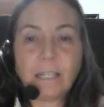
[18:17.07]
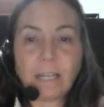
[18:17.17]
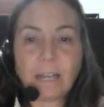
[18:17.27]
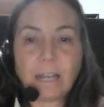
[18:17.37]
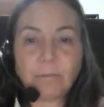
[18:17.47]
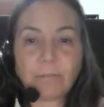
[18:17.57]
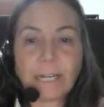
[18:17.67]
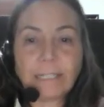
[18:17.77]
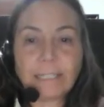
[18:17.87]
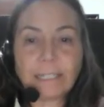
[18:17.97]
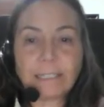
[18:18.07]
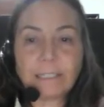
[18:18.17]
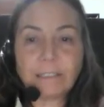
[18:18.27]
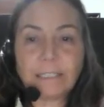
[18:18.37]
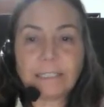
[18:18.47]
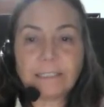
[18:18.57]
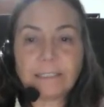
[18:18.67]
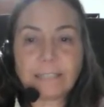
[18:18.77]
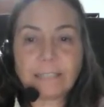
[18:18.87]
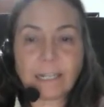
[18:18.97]
I will write that here in the
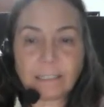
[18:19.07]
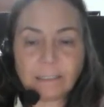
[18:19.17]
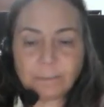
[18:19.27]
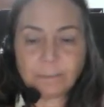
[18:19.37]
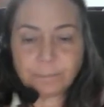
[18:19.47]
title.